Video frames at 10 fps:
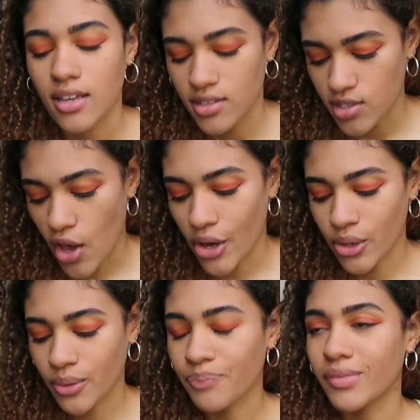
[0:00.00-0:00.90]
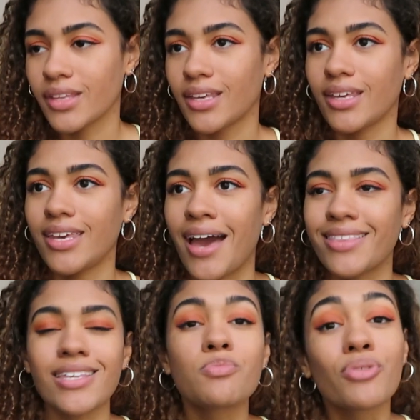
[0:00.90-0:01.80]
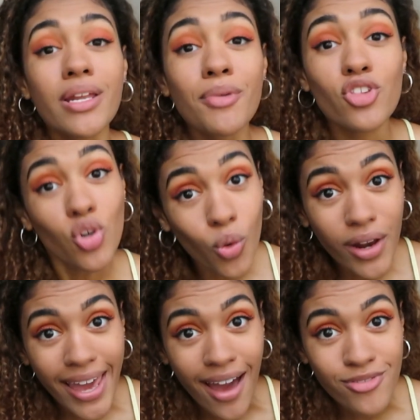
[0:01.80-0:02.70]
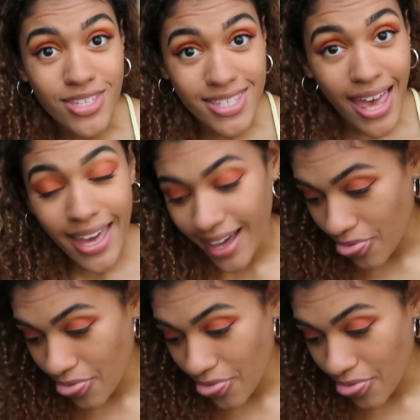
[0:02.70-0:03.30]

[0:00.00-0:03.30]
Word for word: So yeah, that's pretty much all I have to say,